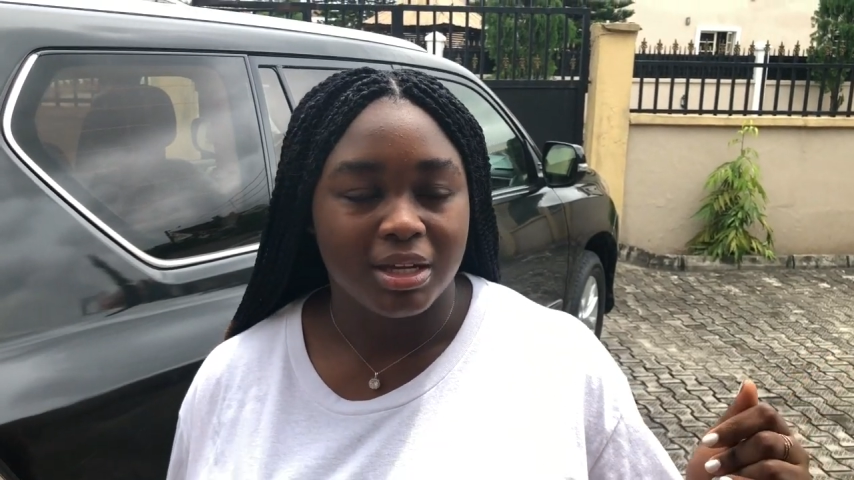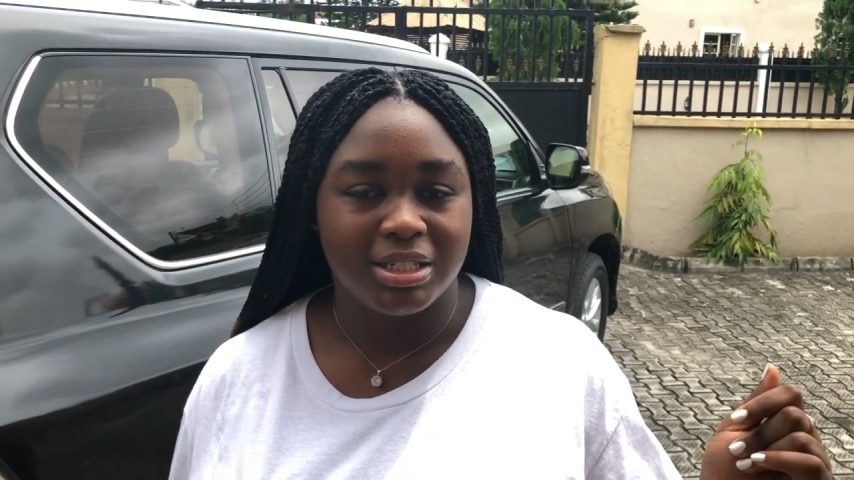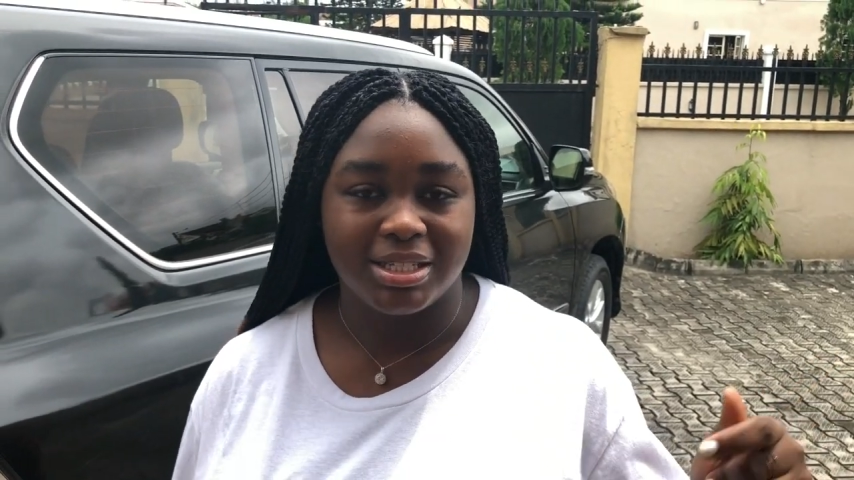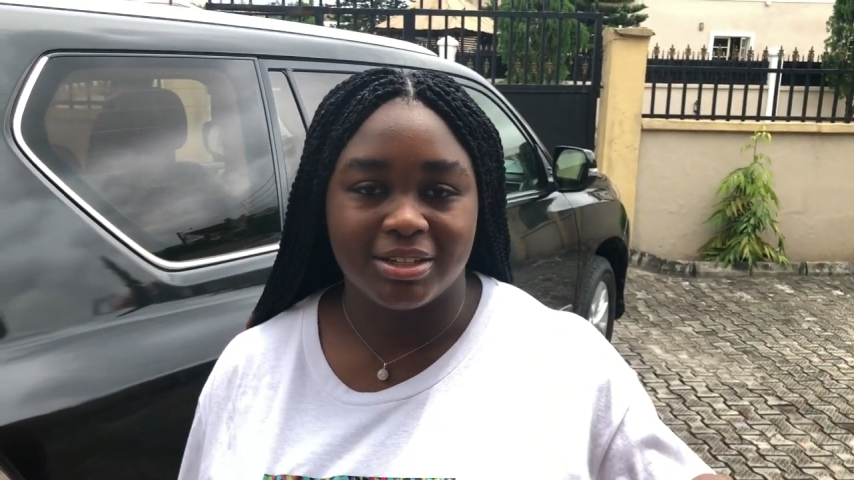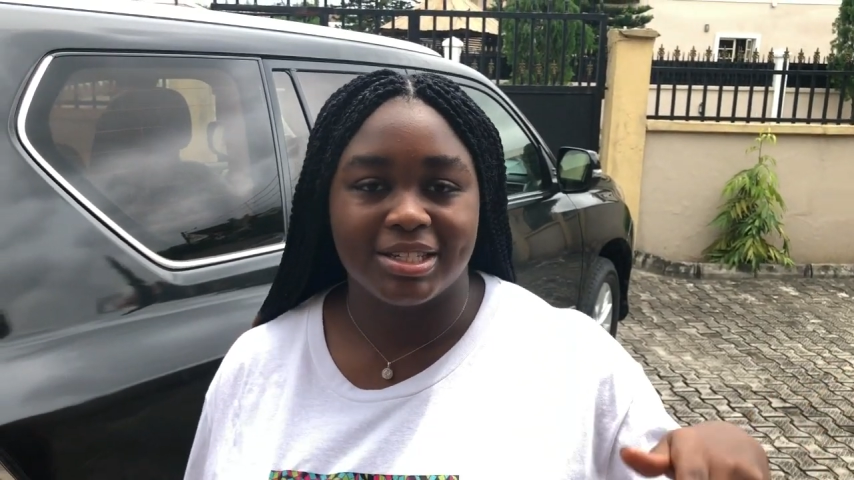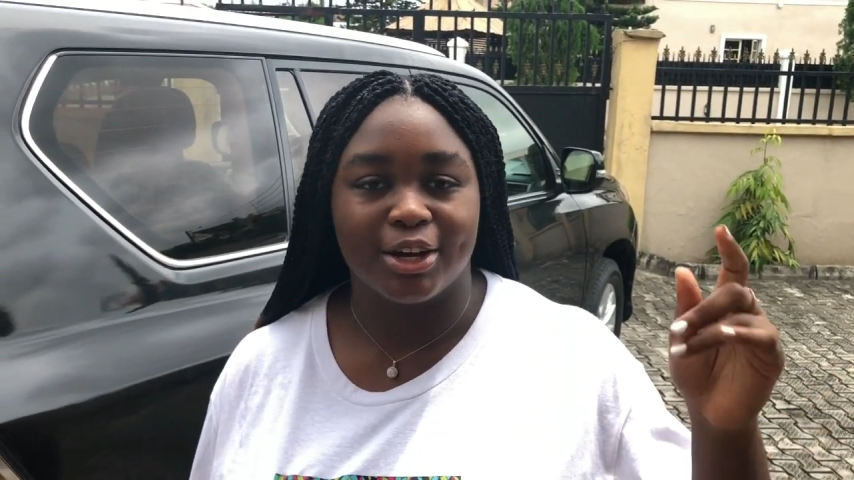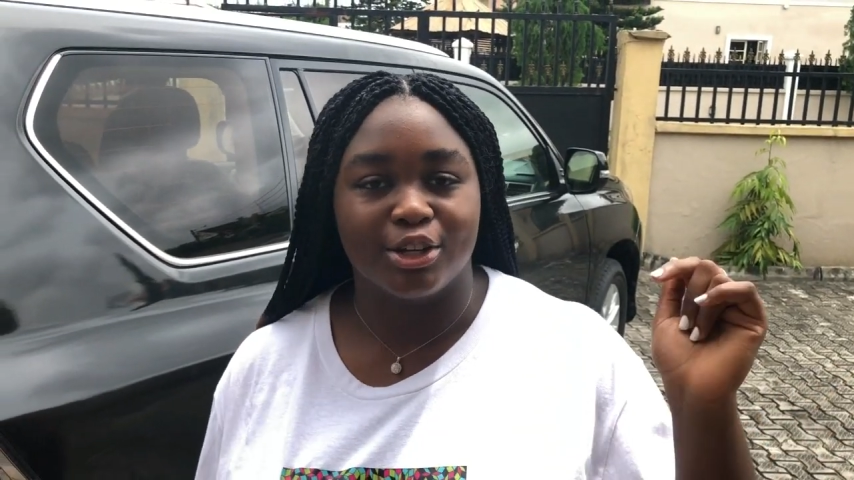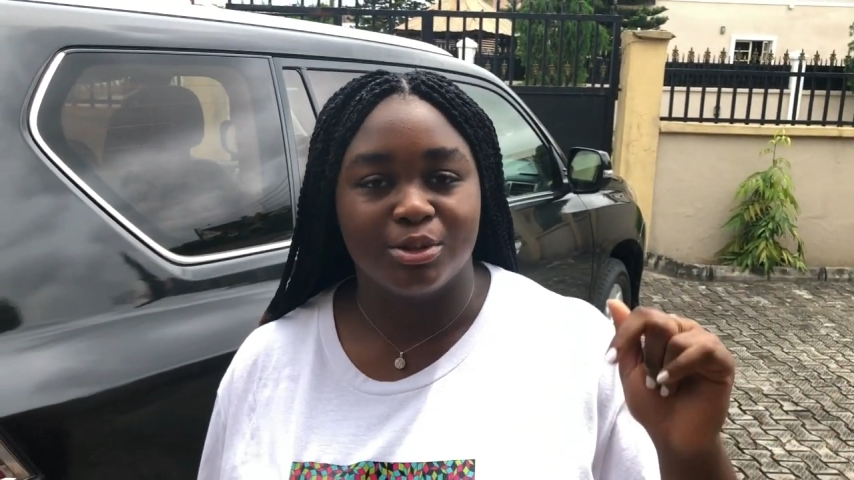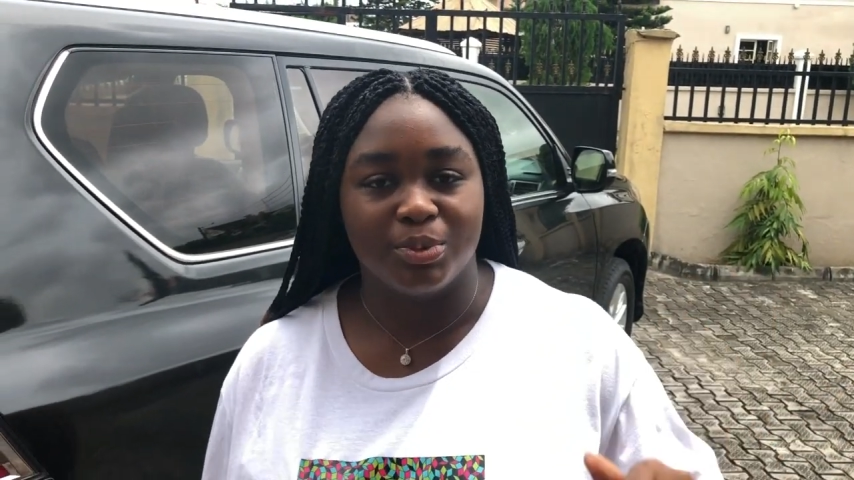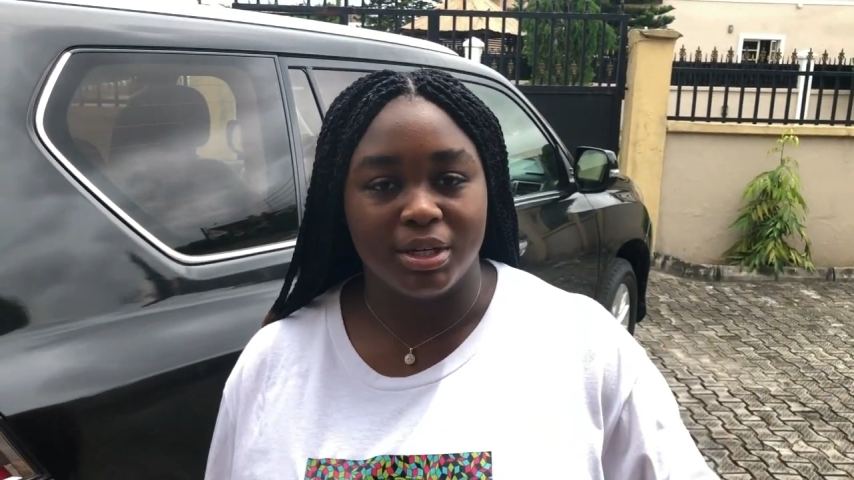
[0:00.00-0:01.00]
details are
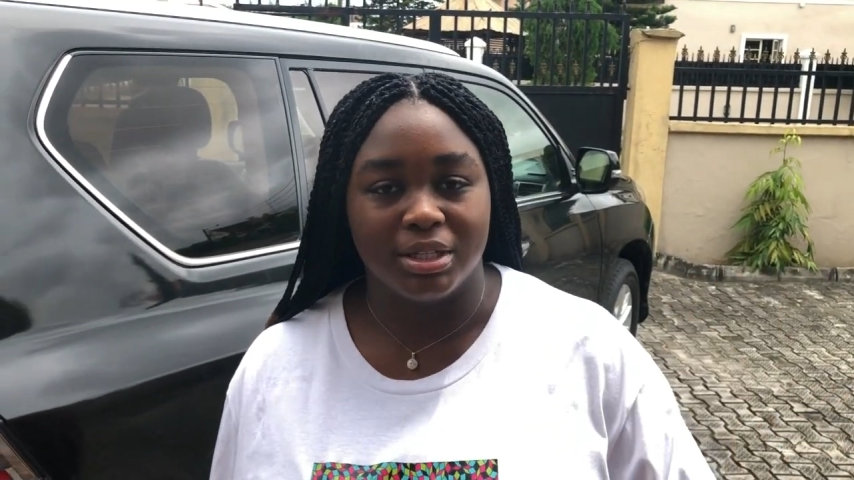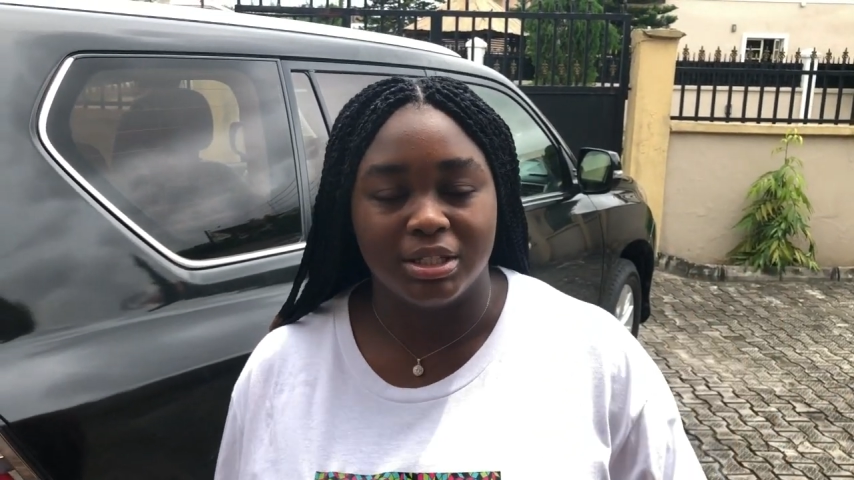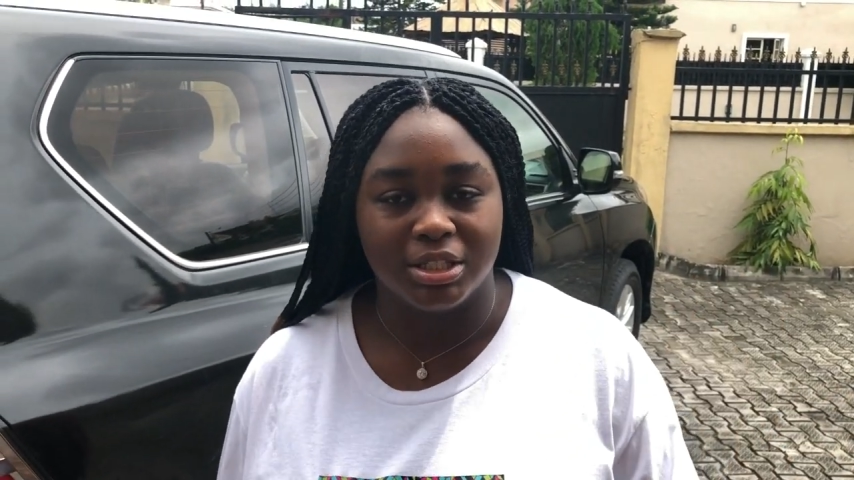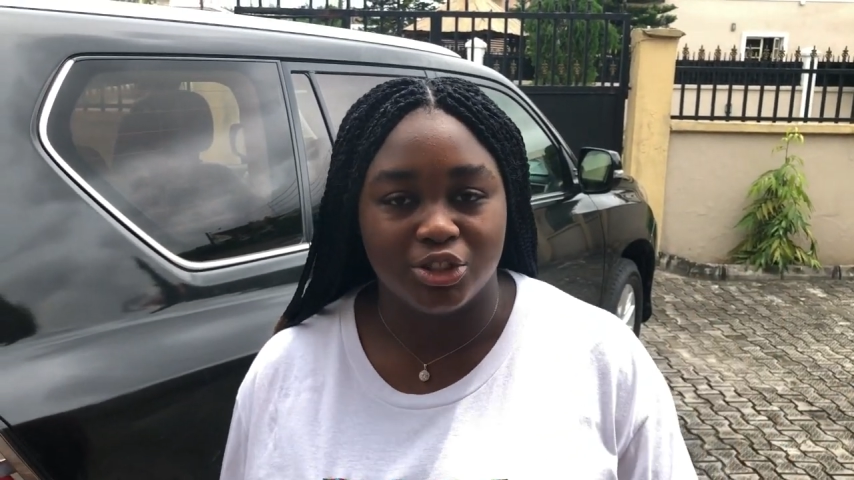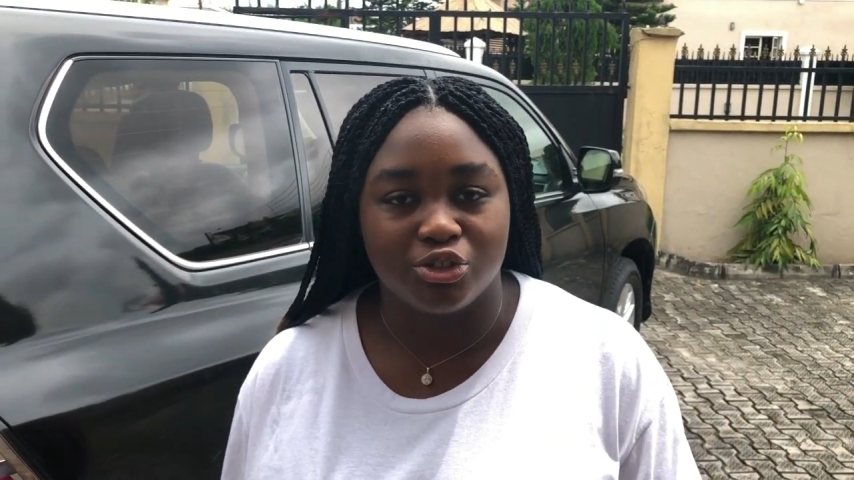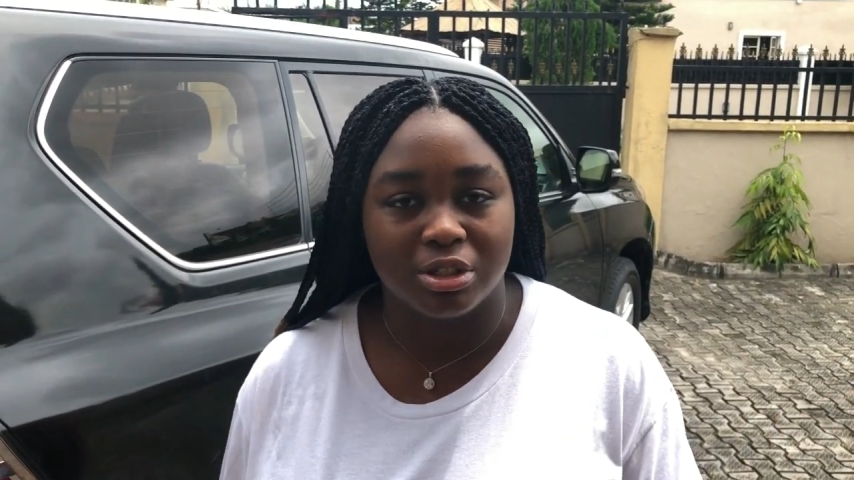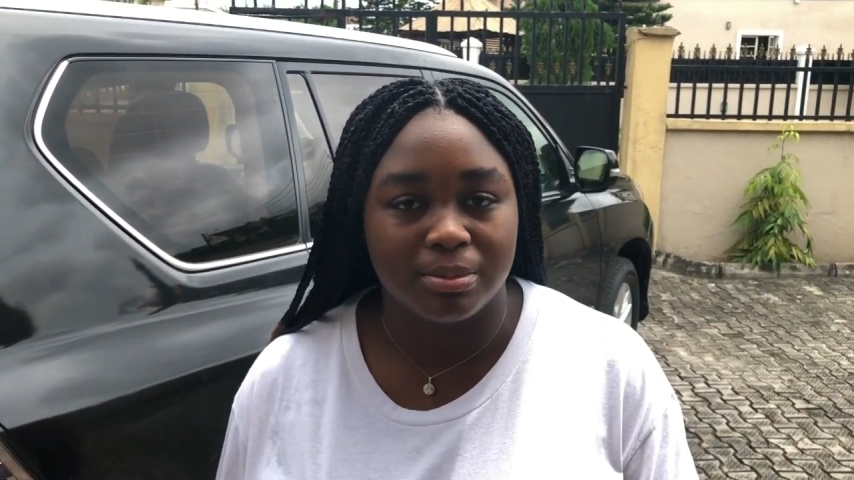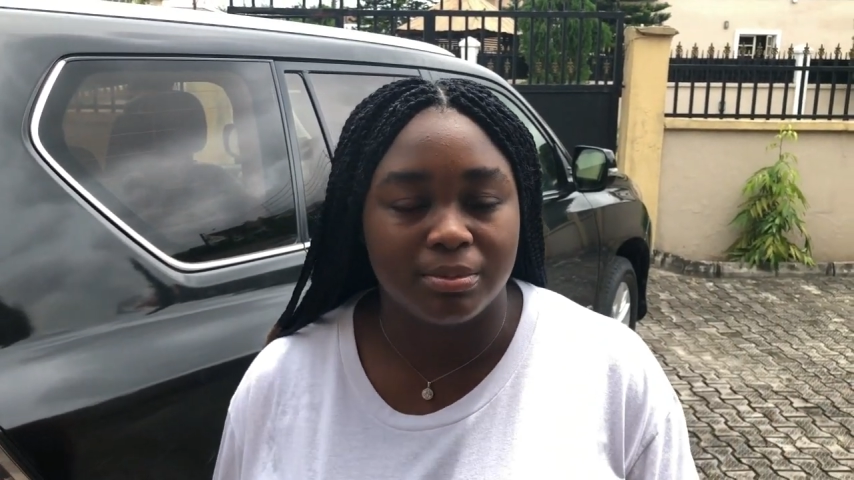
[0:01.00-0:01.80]
going to be in the descri